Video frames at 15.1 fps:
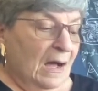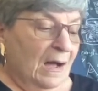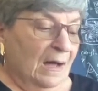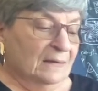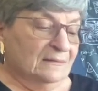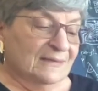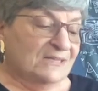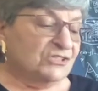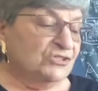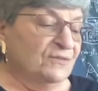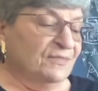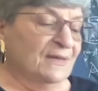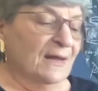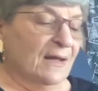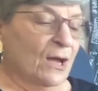Lest you
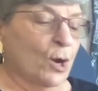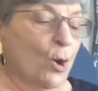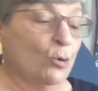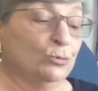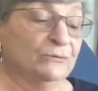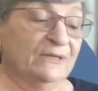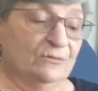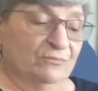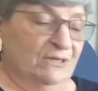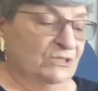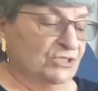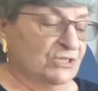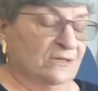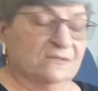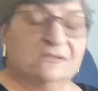think I only read
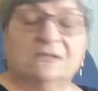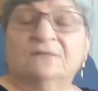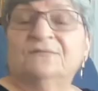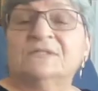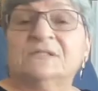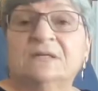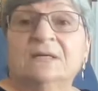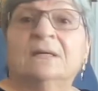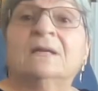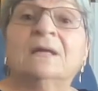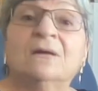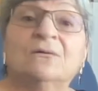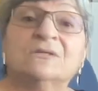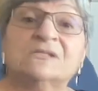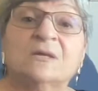Shel Silverstein,
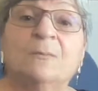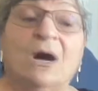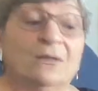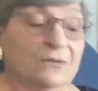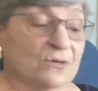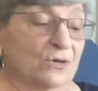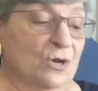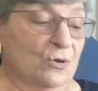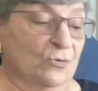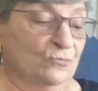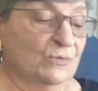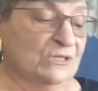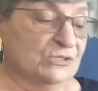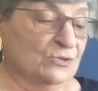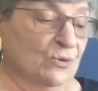here are some other
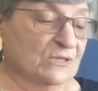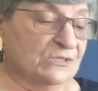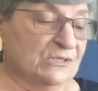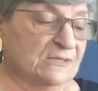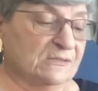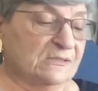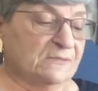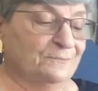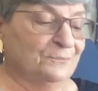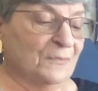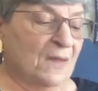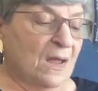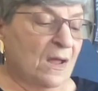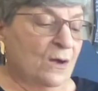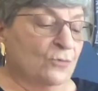resources.
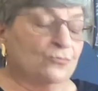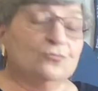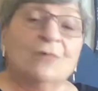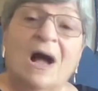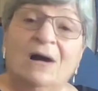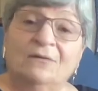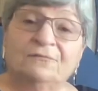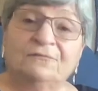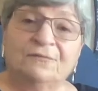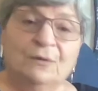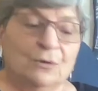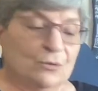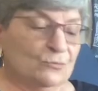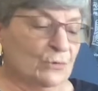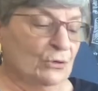Ralph
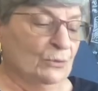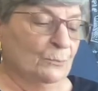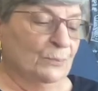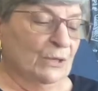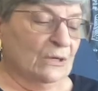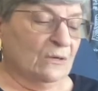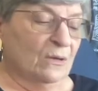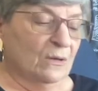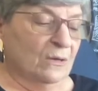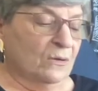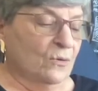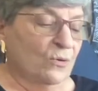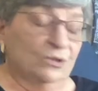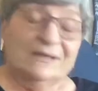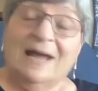wrote a book
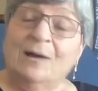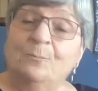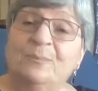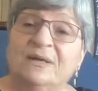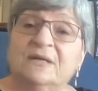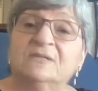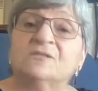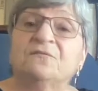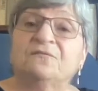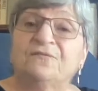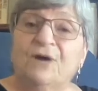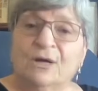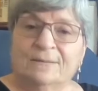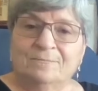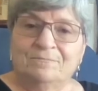called How Big is a
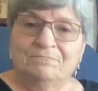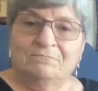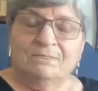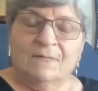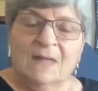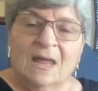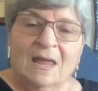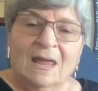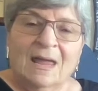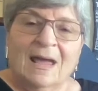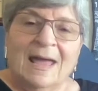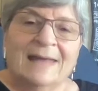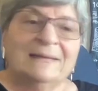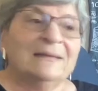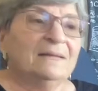Foot?
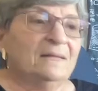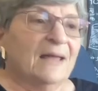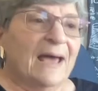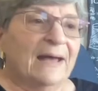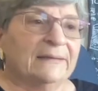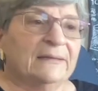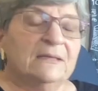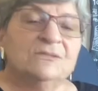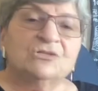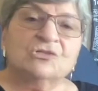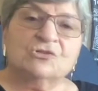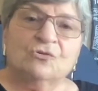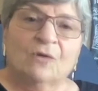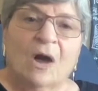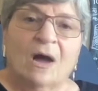And in that, he
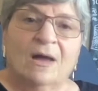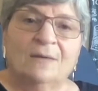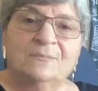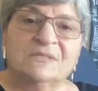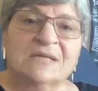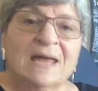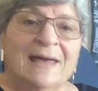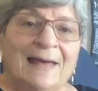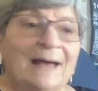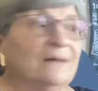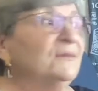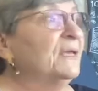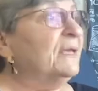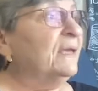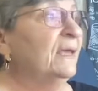describes how
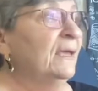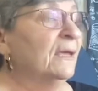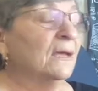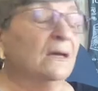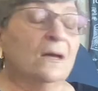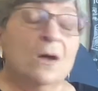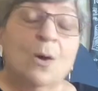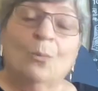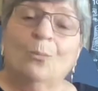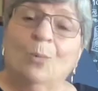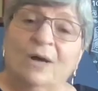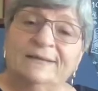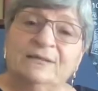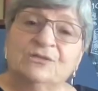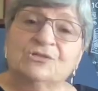the king,
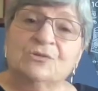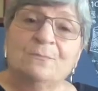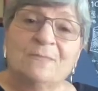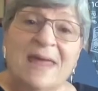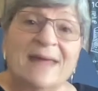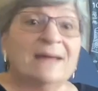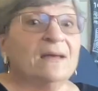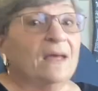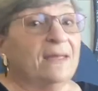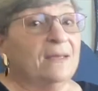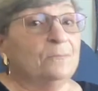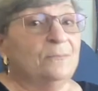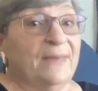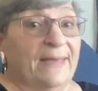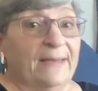wanting to make a
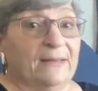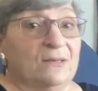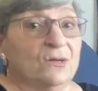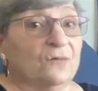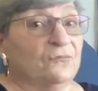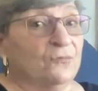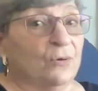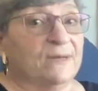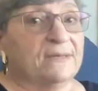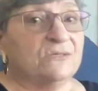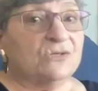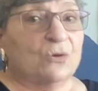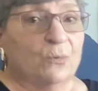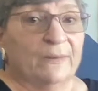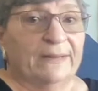bed for his
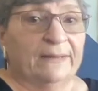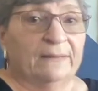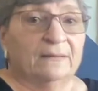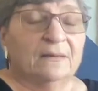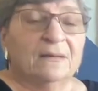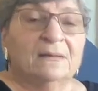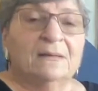queen,